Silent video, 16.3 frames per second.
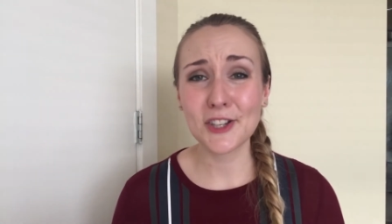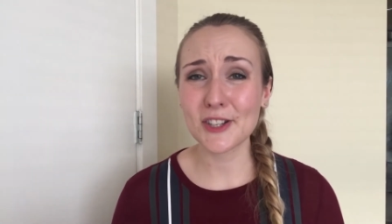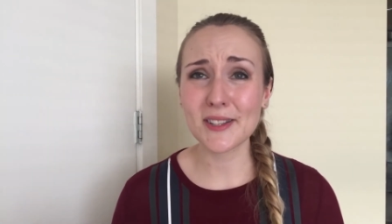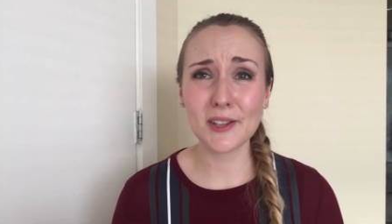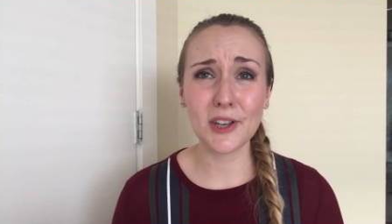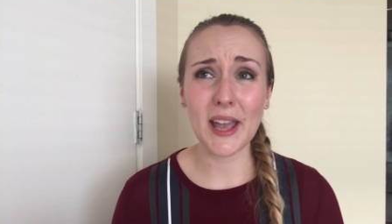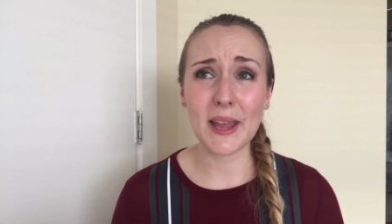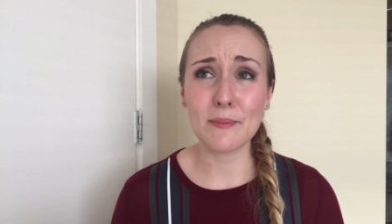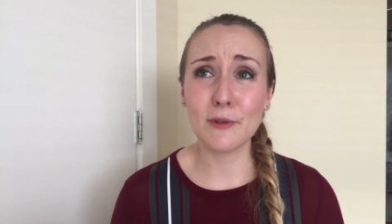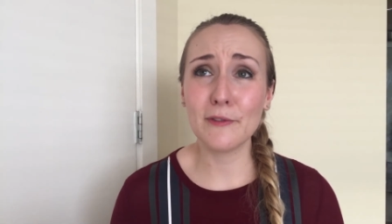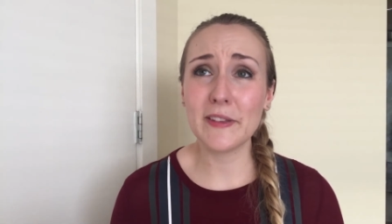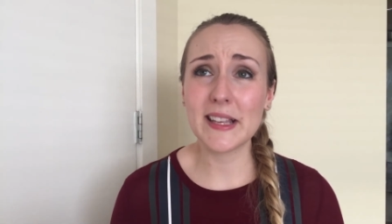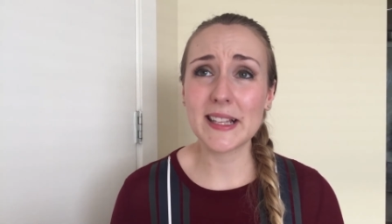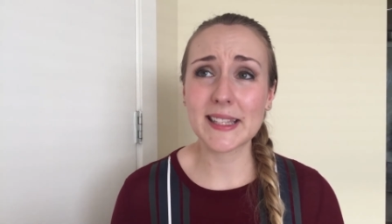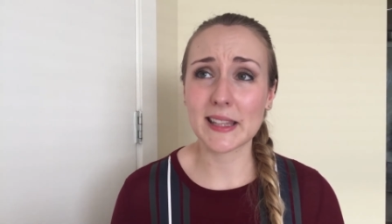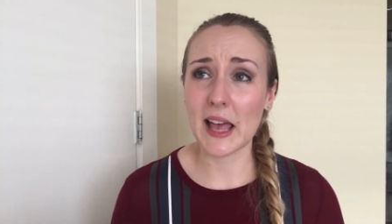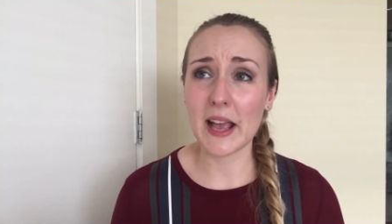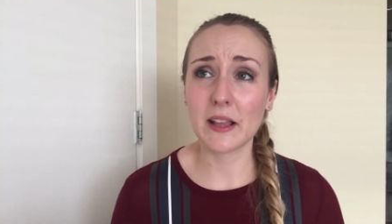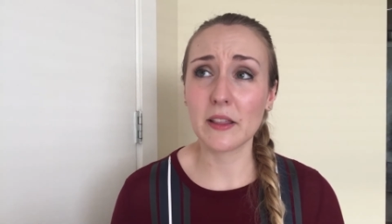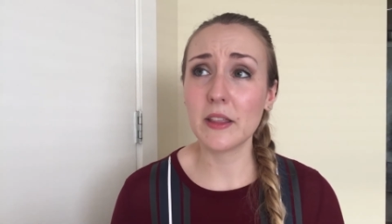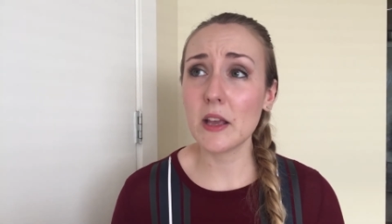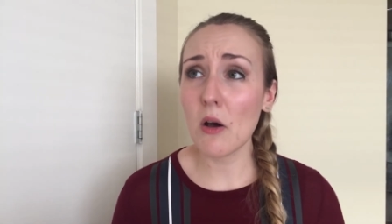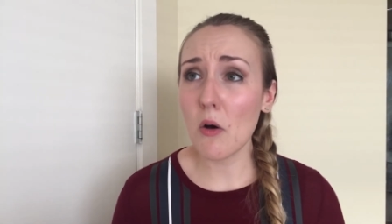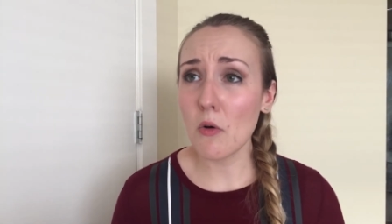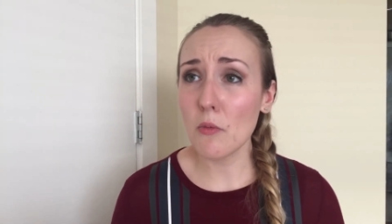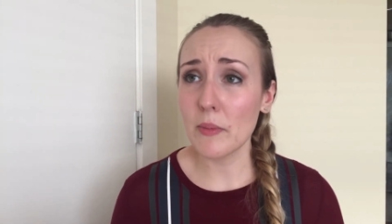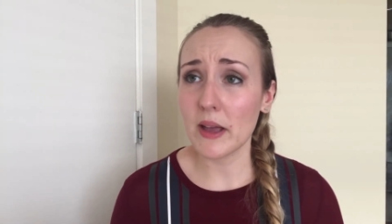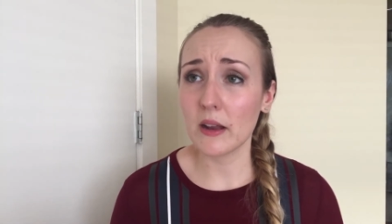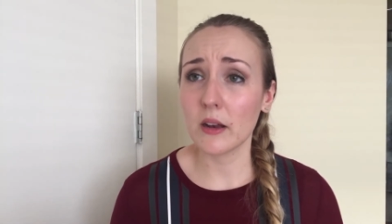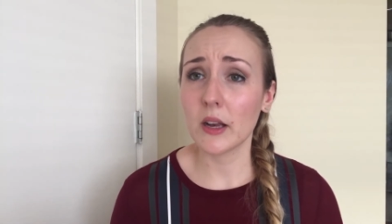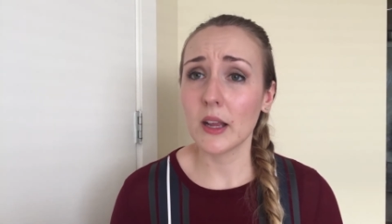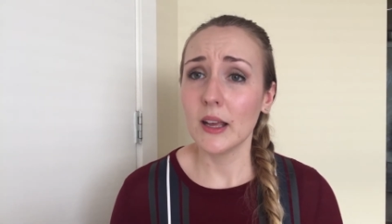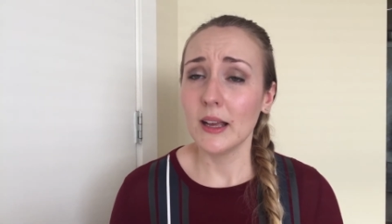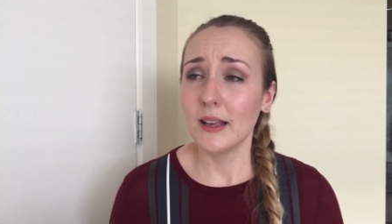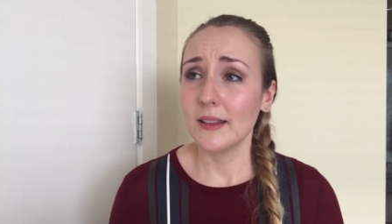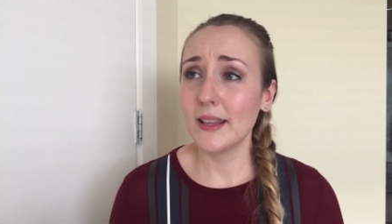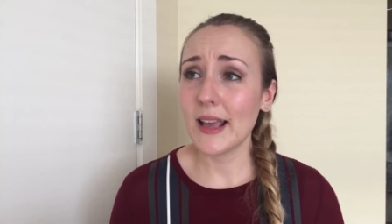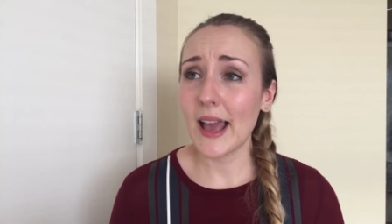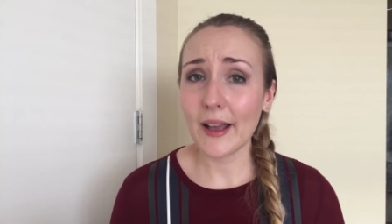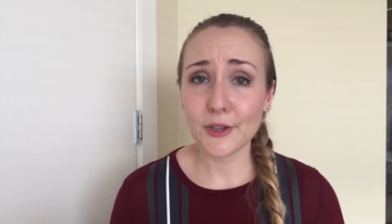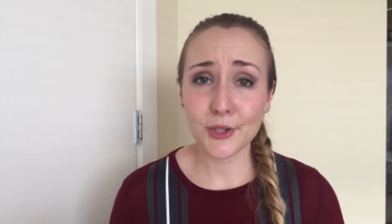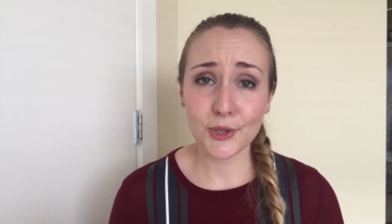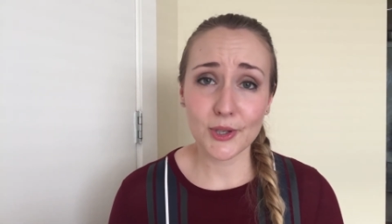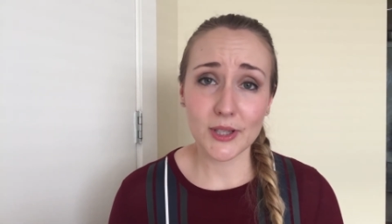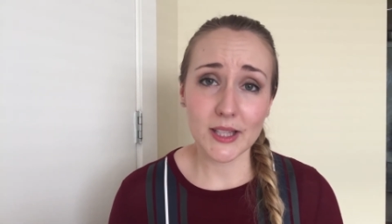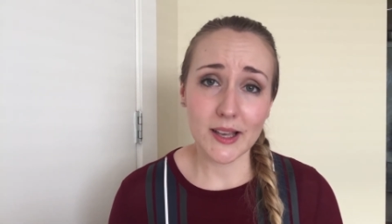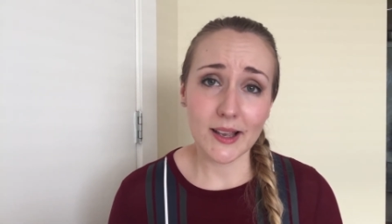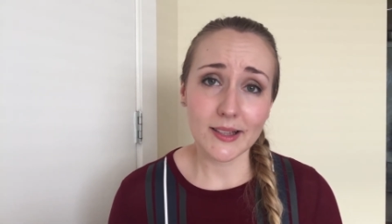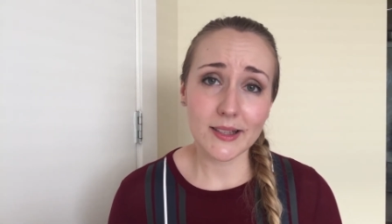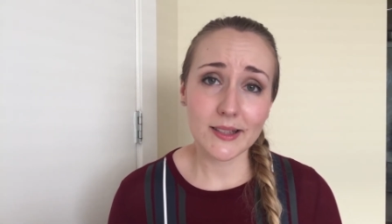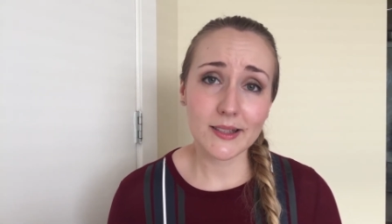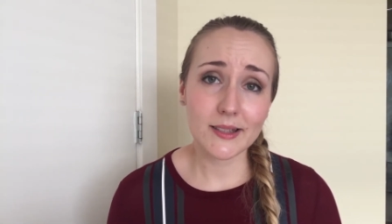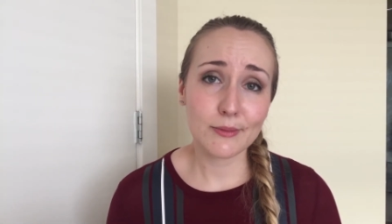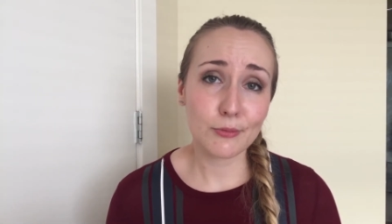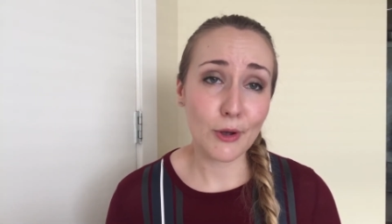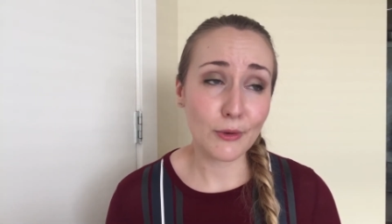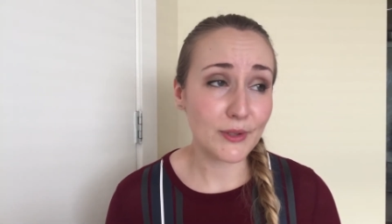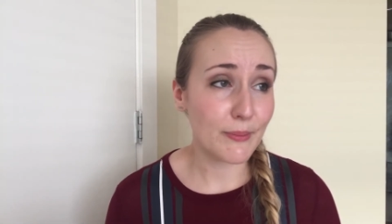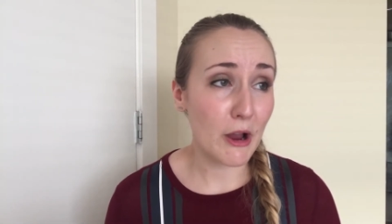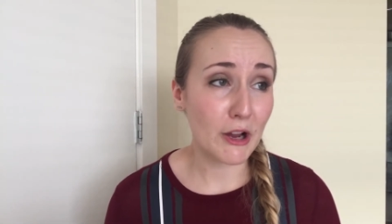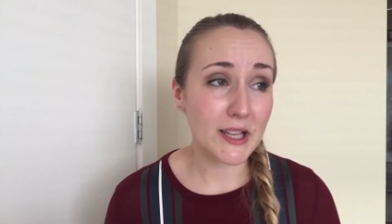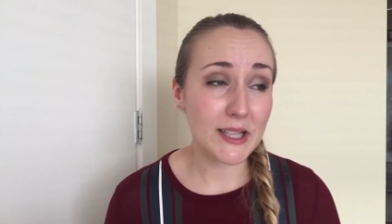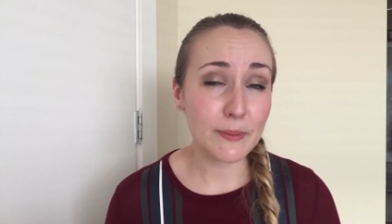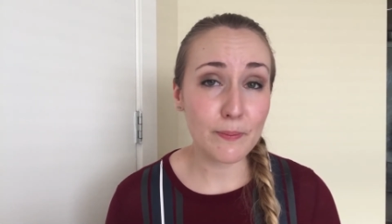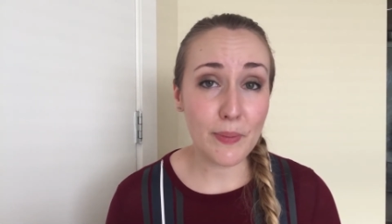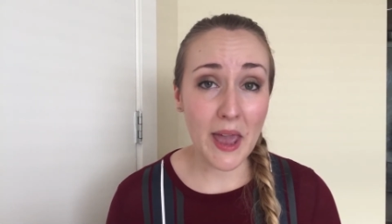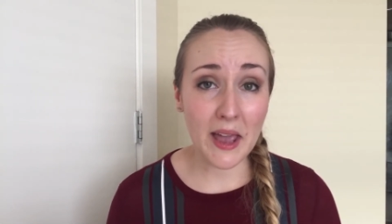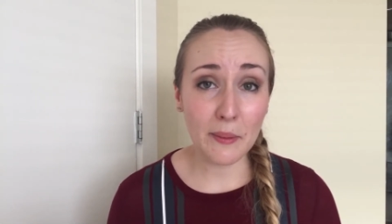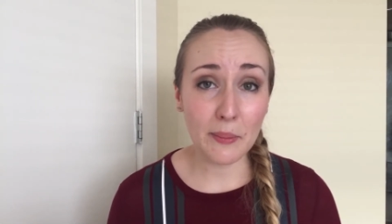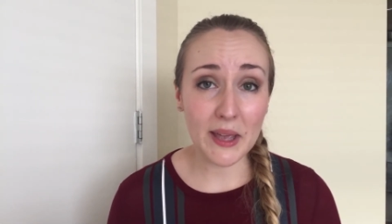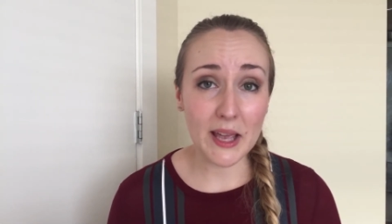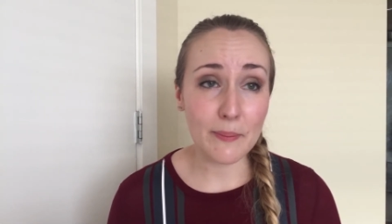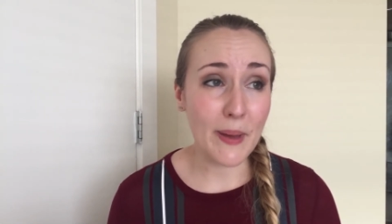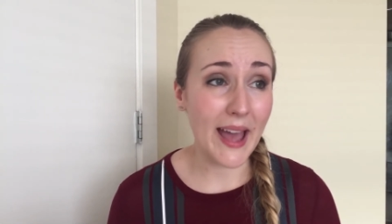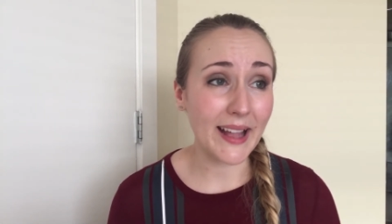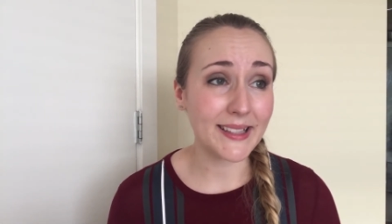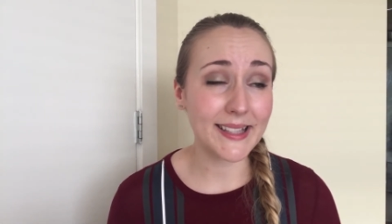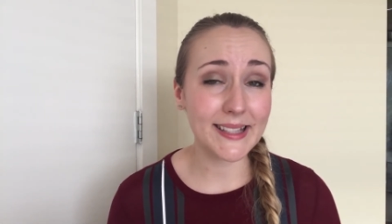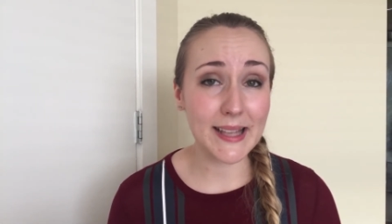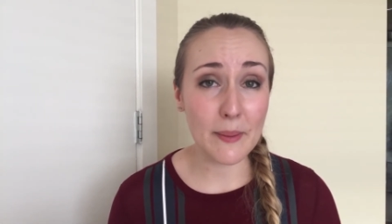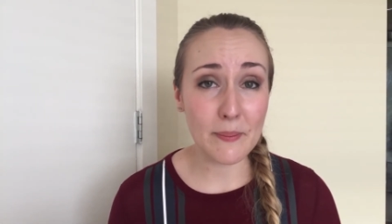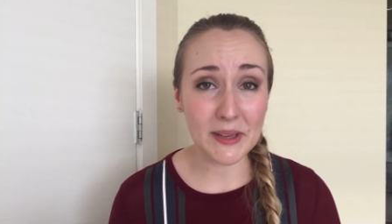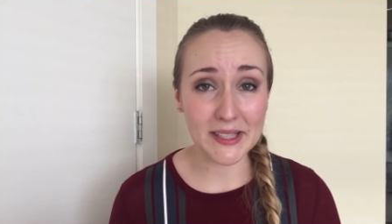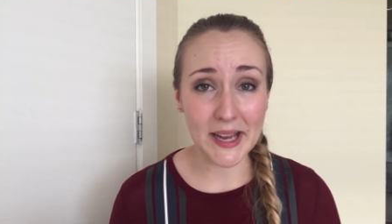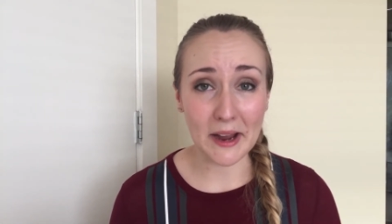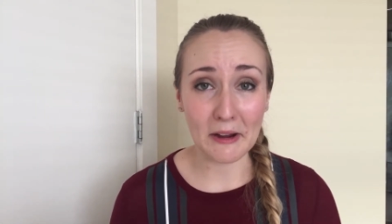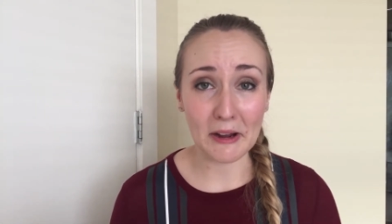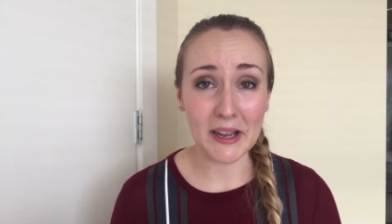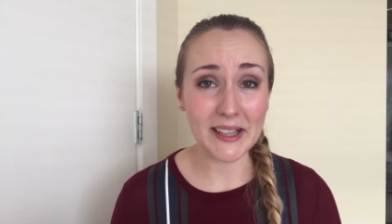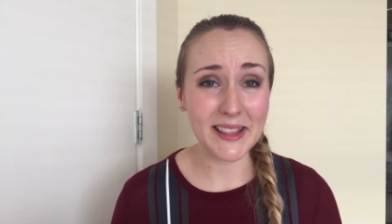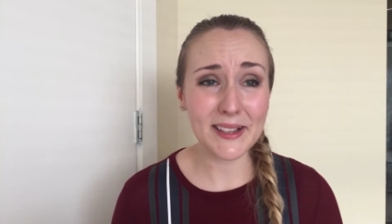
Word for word: Just look at movies like The Omen, the Exorcist, Rosemary's Baby, Pet Sematary.